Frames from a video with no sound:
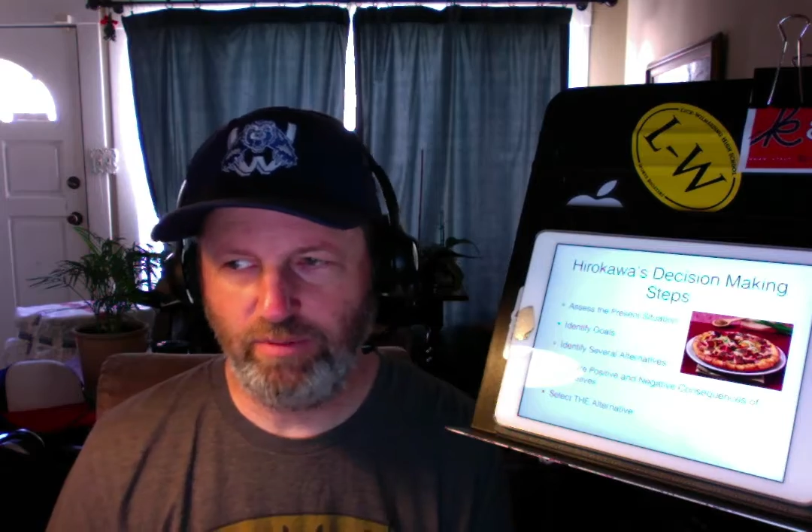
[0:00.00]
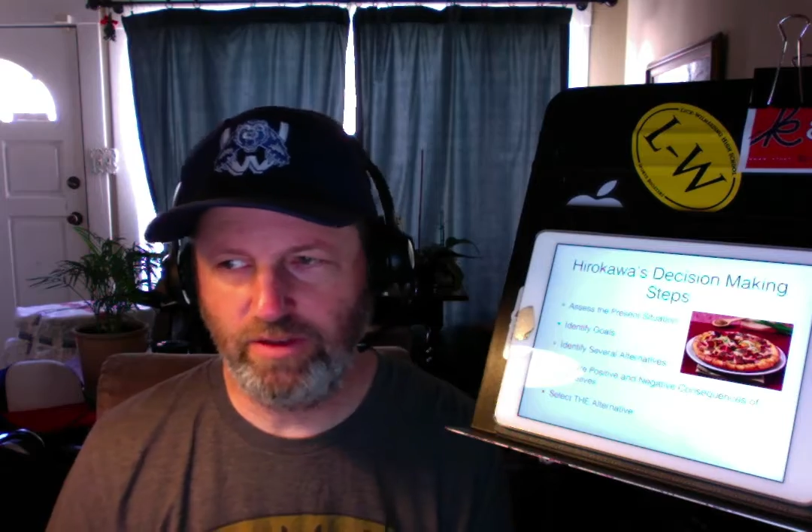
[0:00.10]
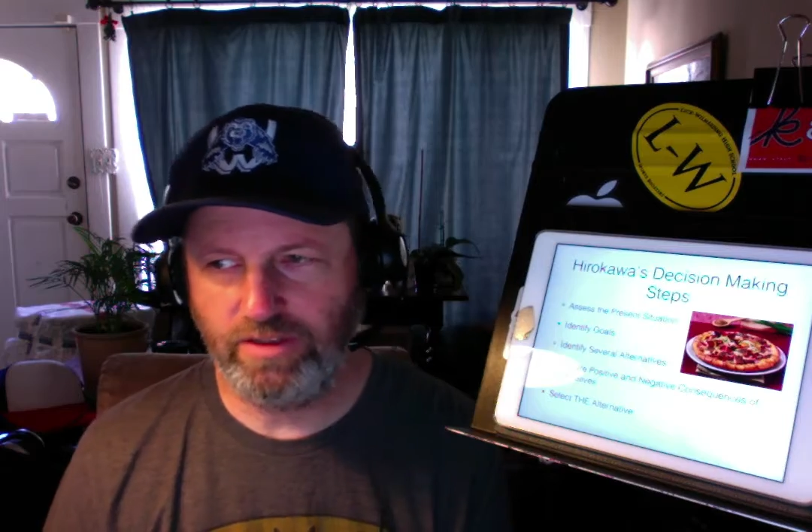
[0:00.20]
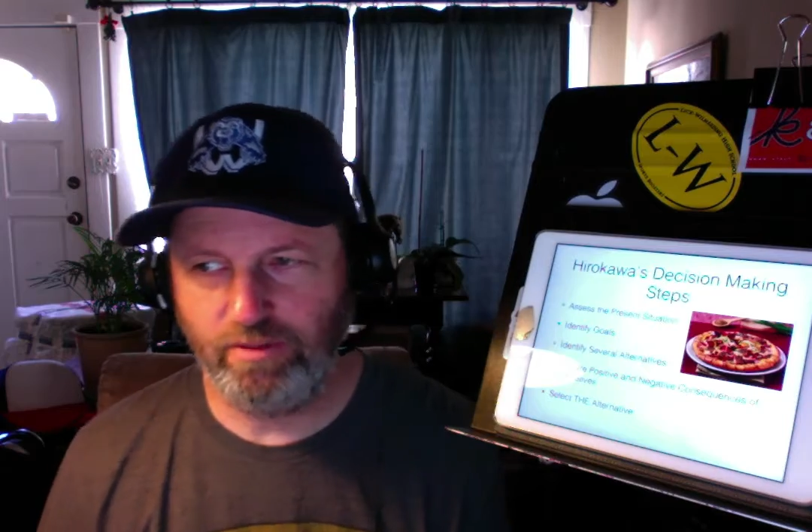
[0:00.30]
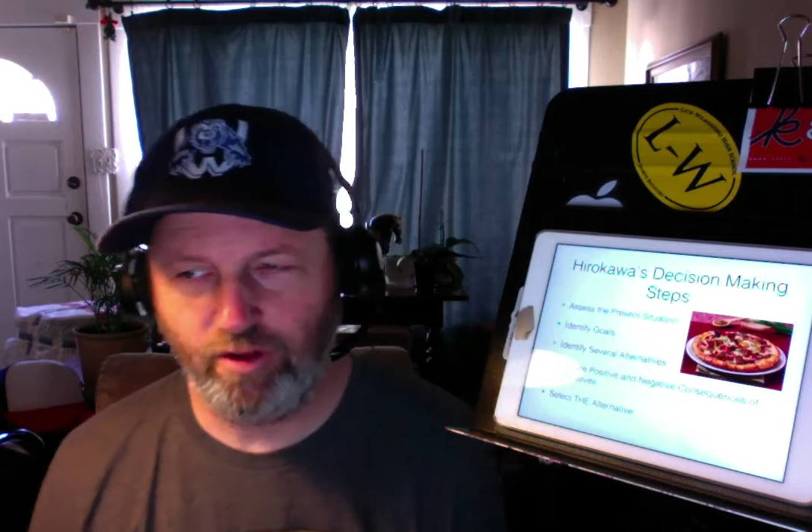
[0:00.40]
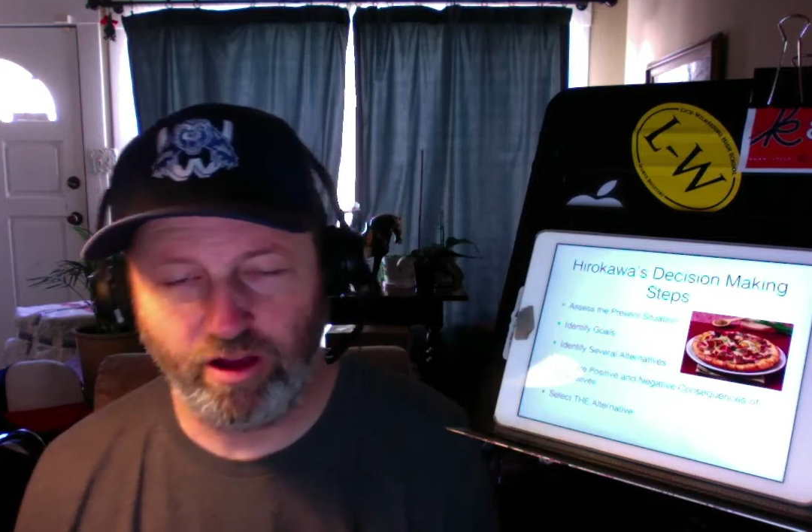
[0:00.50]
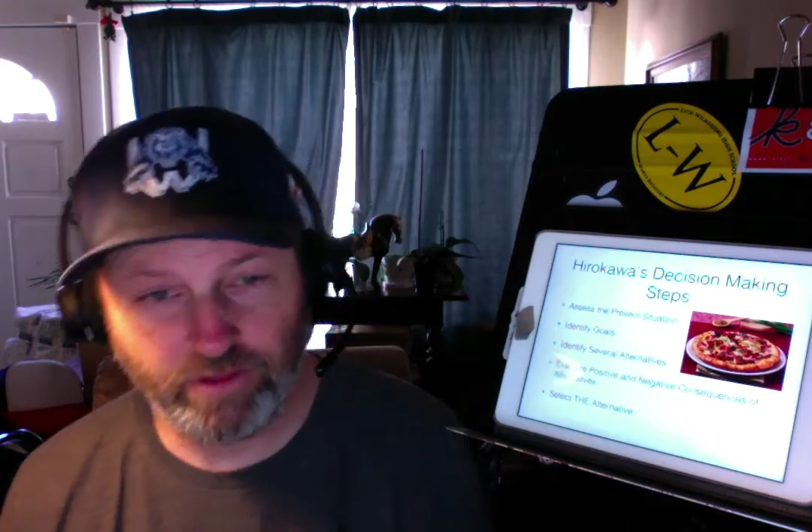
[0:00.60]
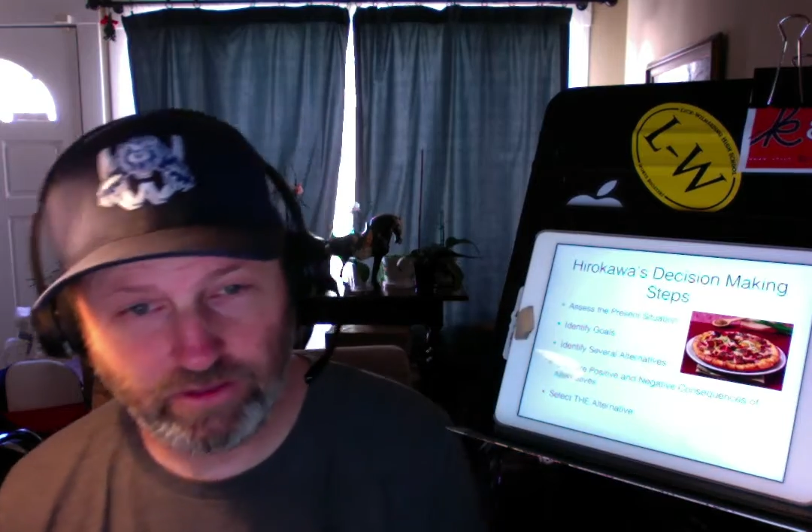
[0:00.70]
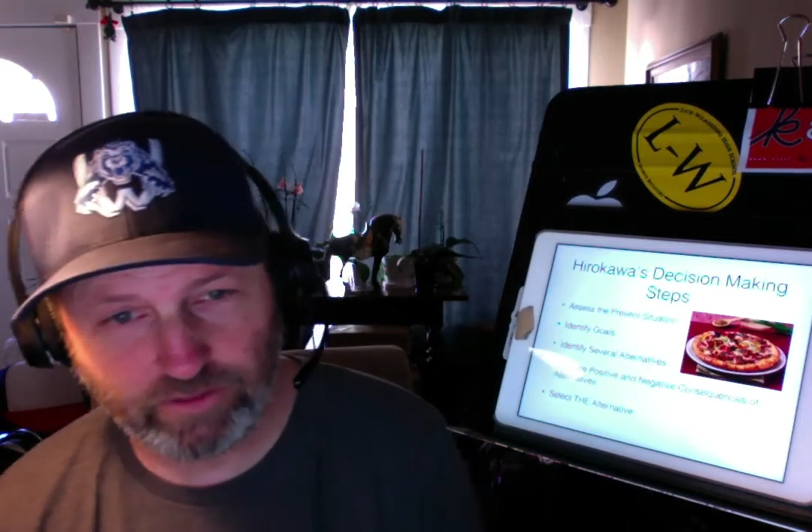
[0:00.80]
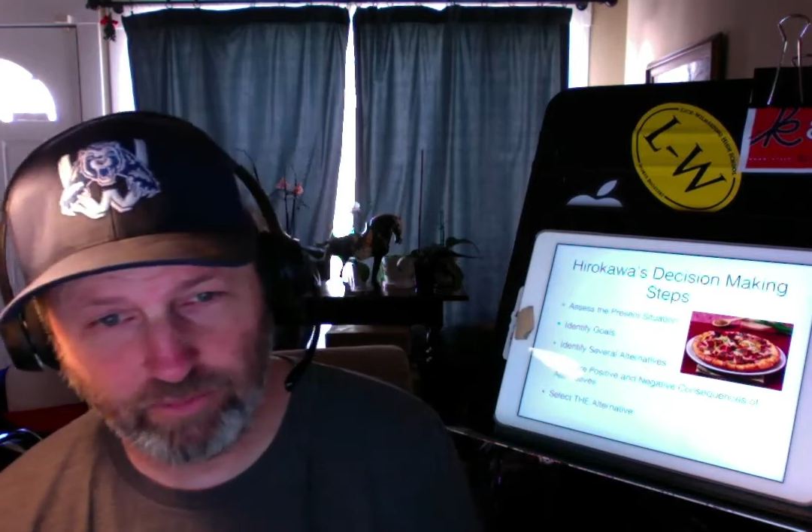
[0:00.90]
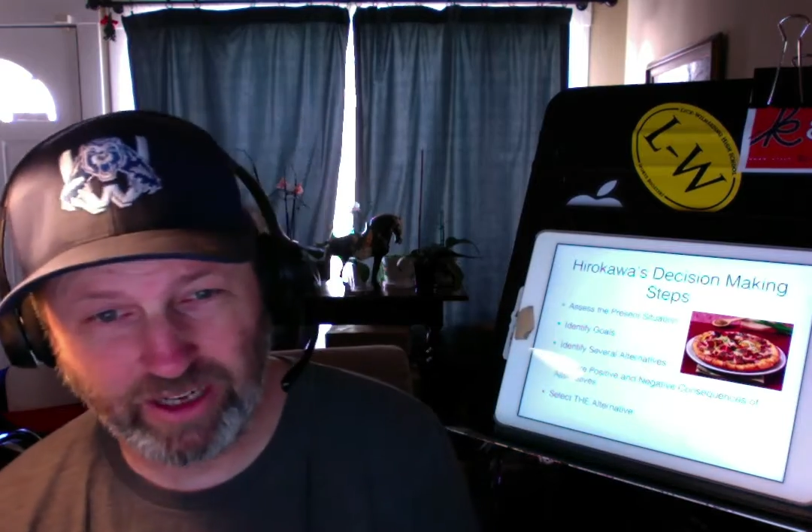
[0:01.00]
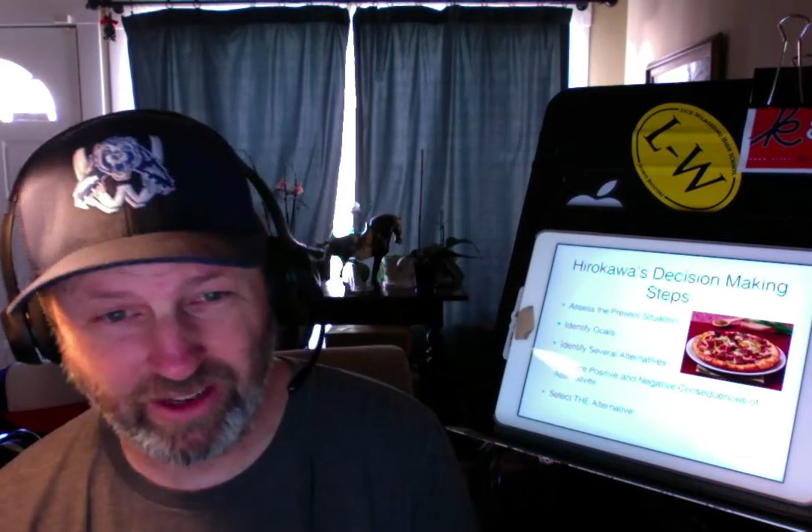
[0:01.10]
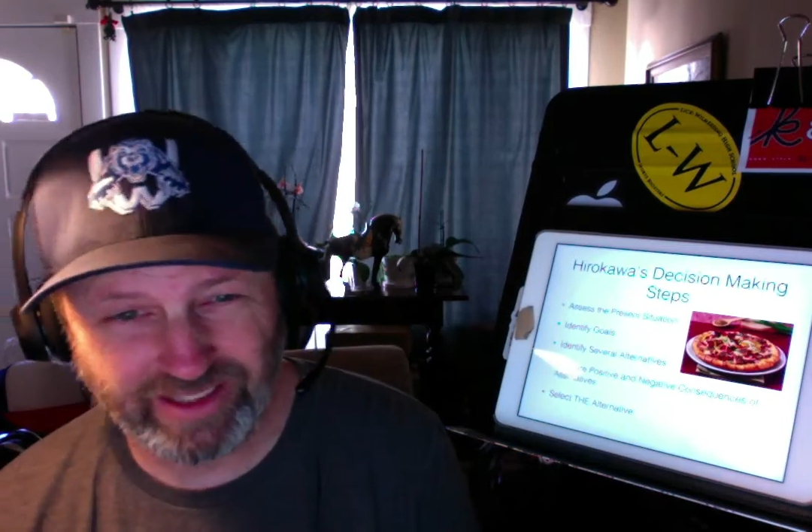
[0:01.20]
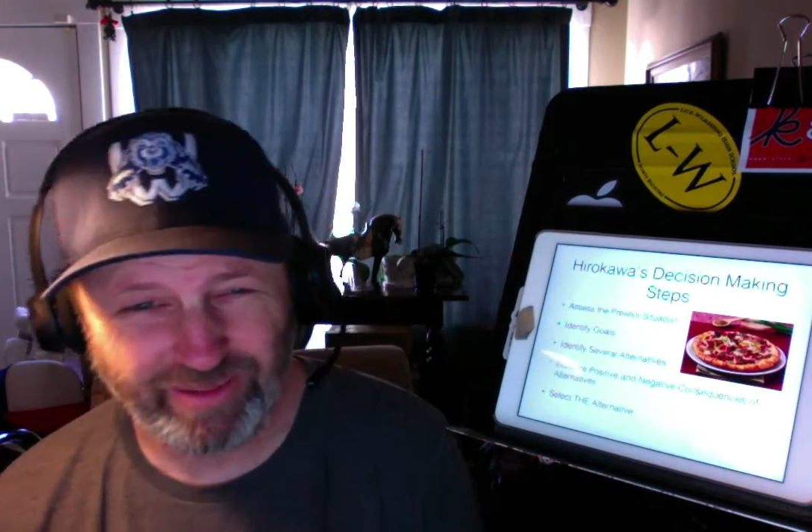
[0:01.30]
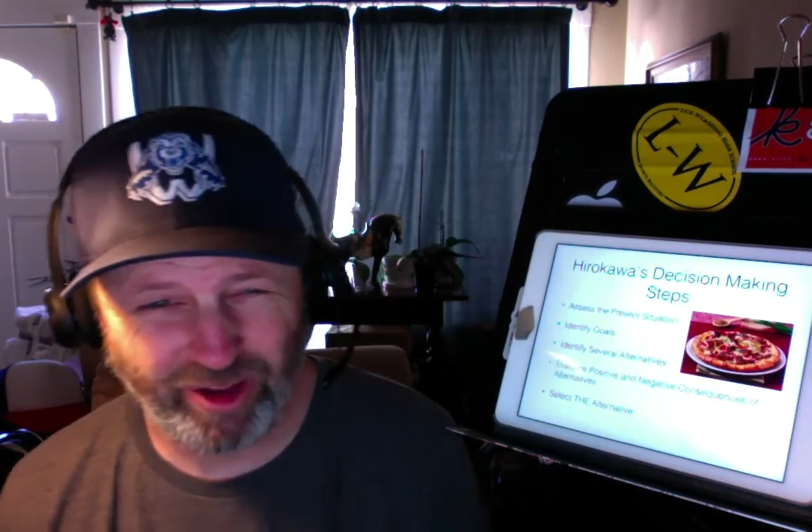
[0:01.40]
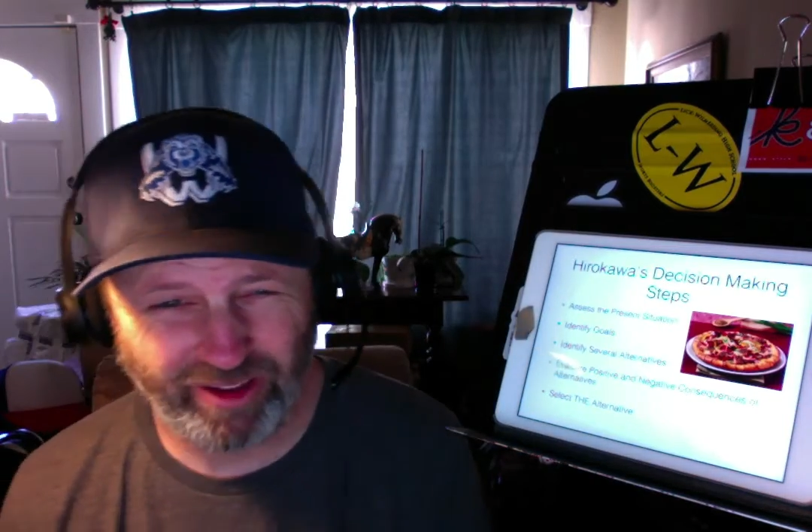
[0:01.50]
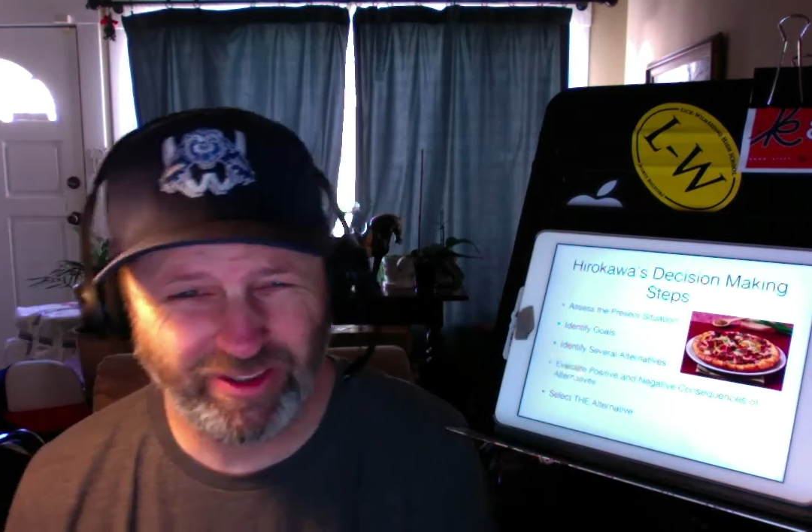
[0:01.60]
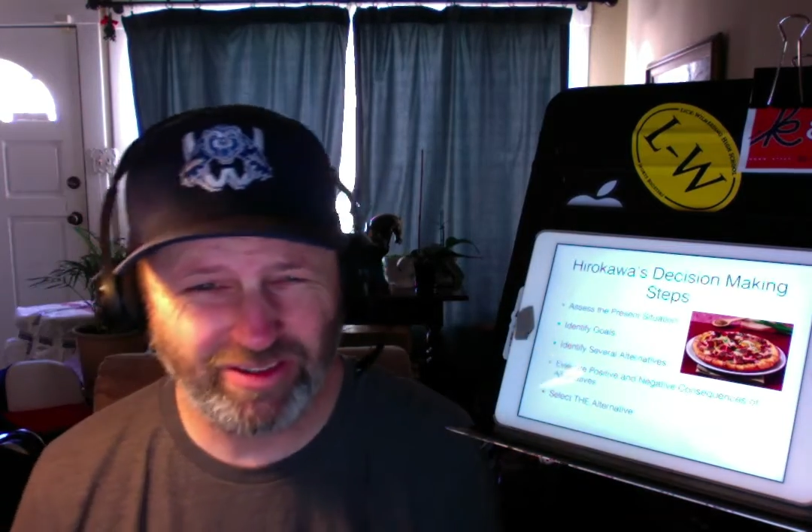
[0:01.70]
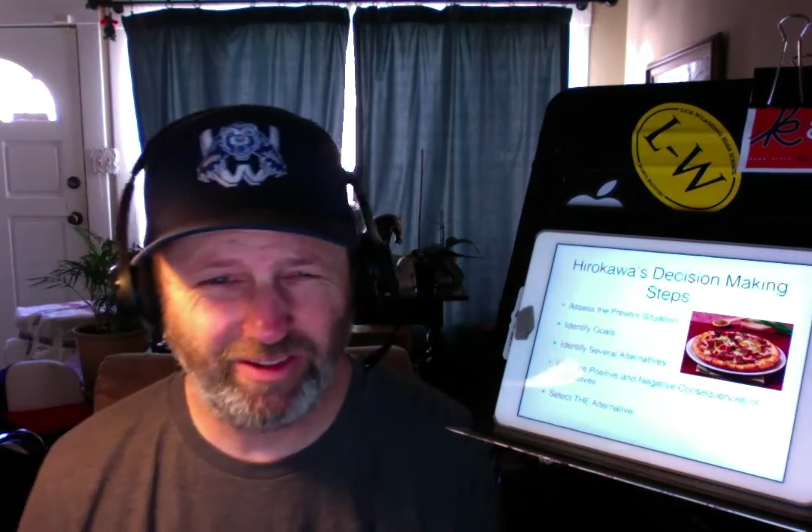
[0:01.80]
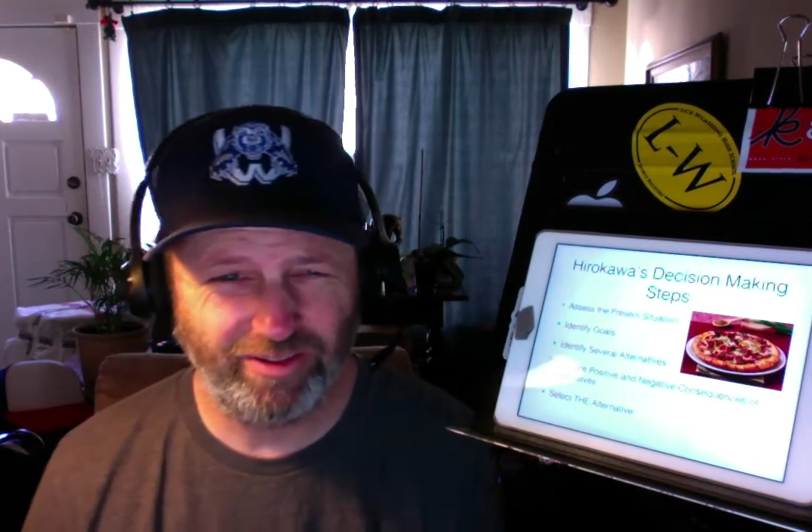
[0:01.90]
not seem
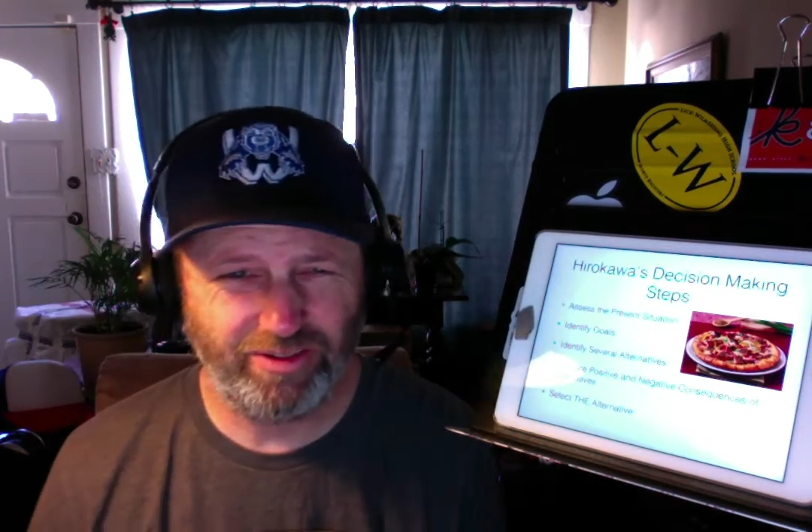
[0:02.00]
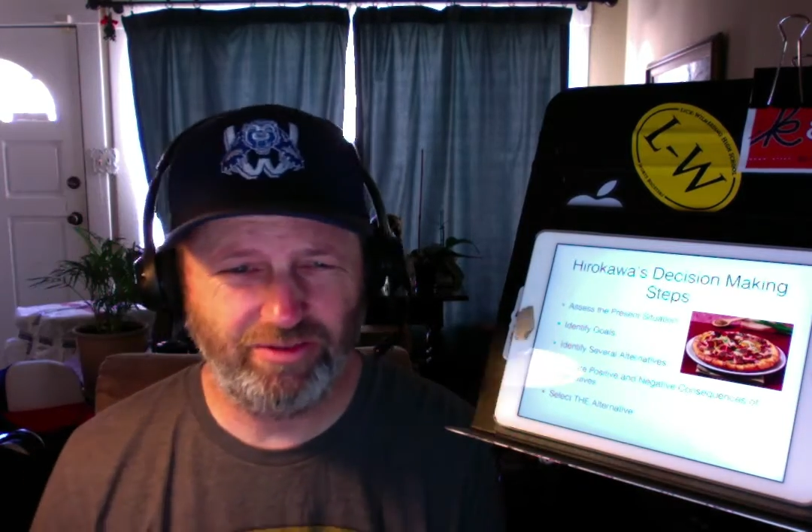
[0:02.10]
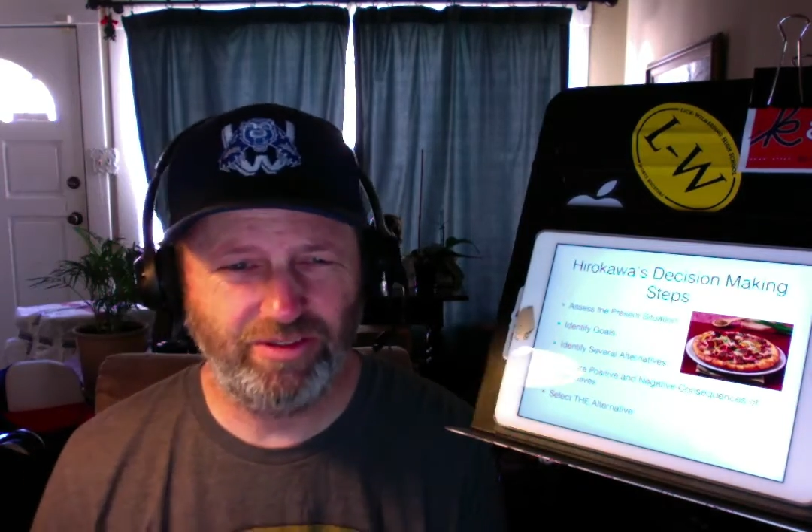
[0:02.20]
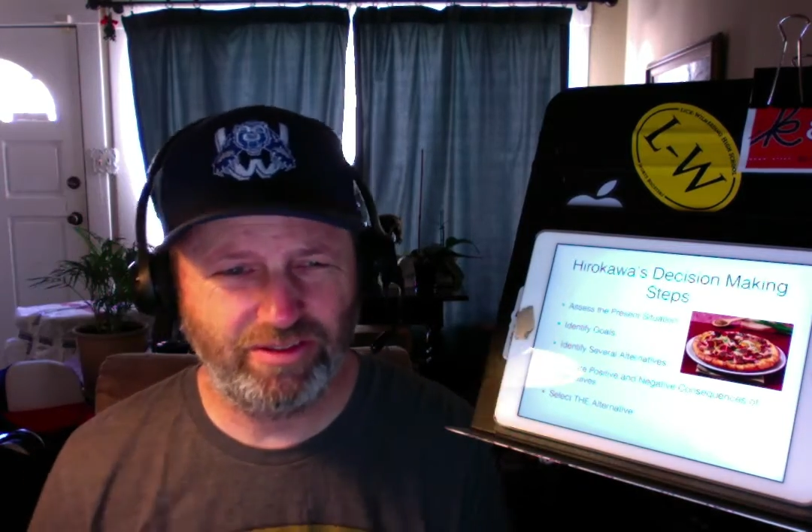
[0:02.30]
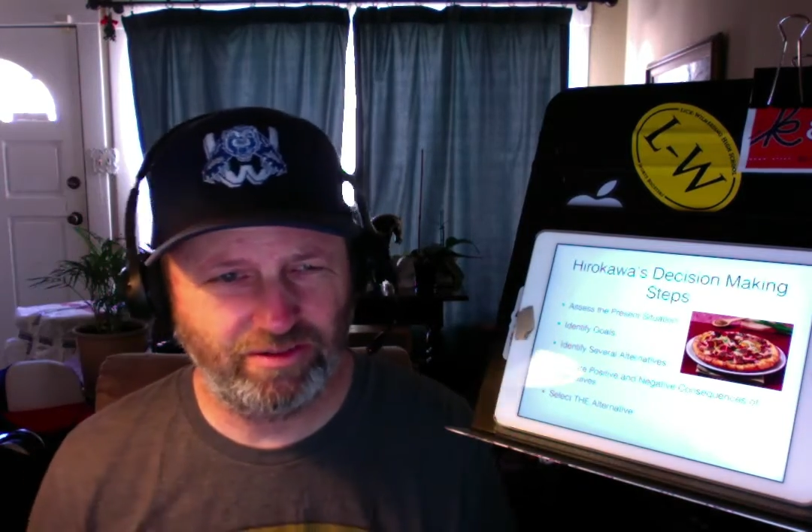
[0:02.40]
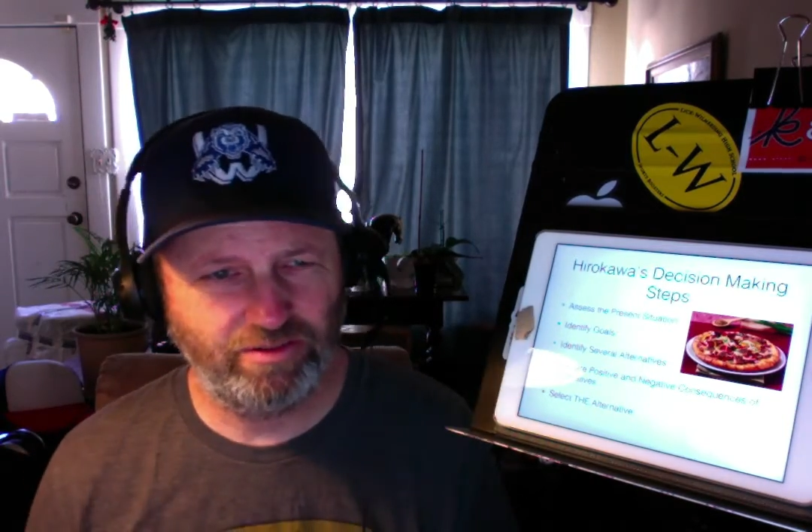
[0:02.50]
obvious on the surface.